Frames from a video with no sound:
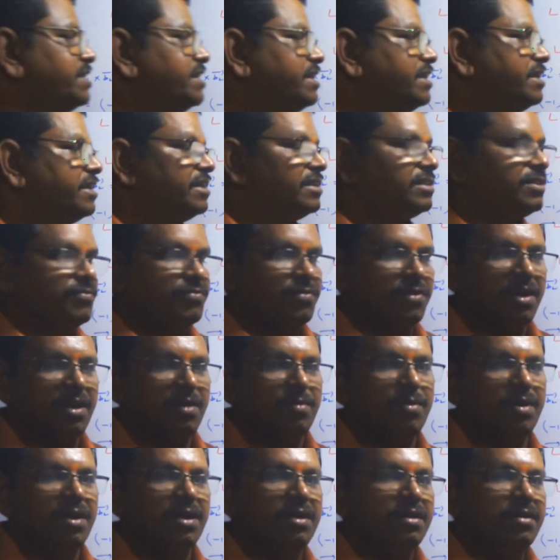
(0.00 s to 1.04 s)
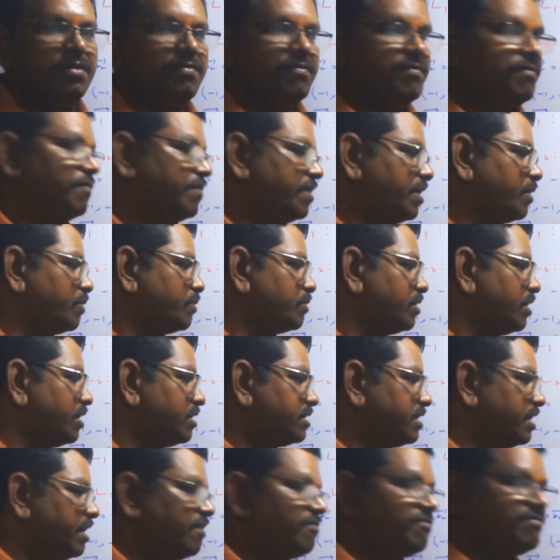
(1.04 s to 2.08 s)
need in the formula, we have
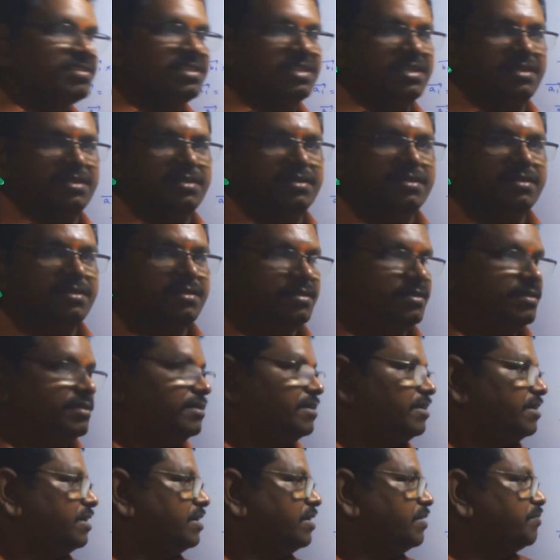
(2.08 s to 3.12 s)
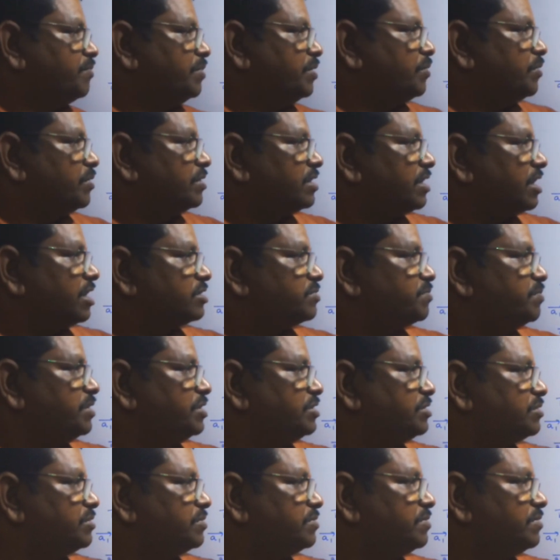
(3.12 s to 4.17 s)
got everything. B1 cross
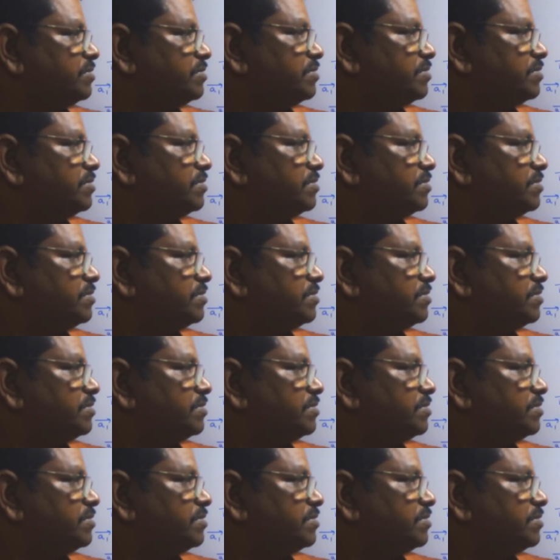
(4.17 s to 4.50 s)
B2,